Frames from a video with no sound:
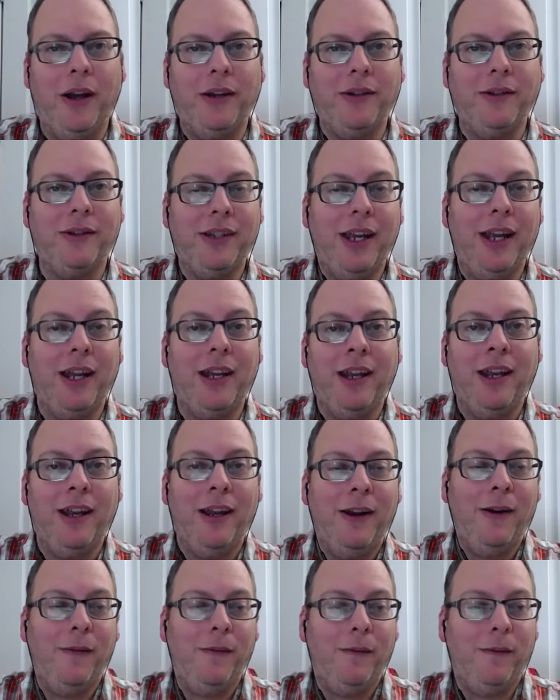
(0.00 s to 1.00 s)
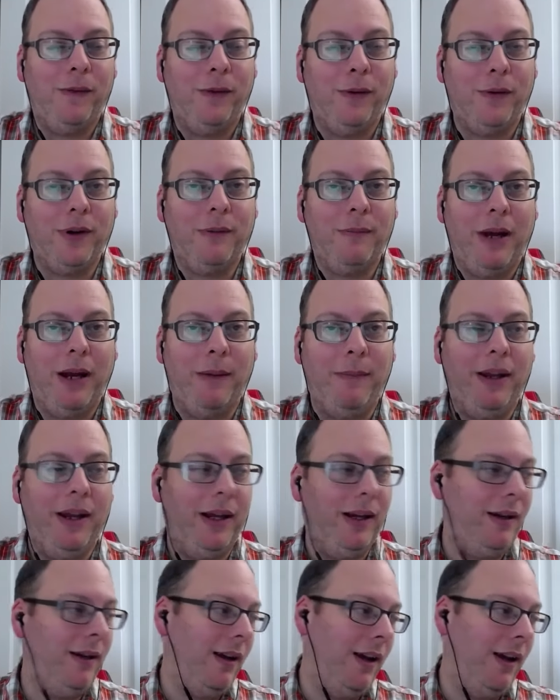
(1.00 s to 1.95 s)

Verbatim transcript: as you said, Florida might be like,